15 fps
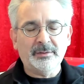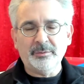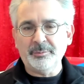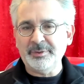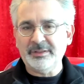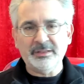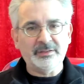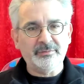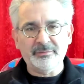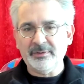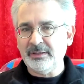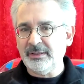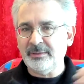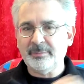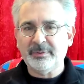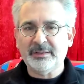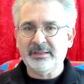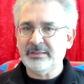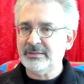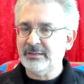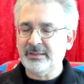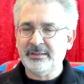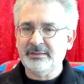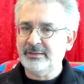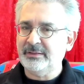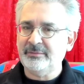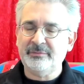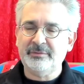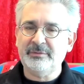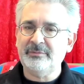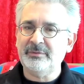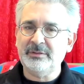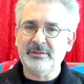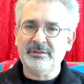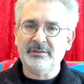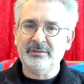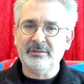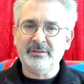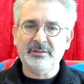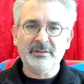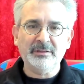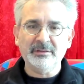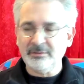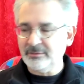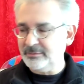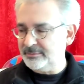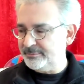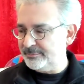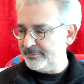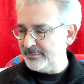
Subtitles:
We did fly planes like the F-15 Eagle.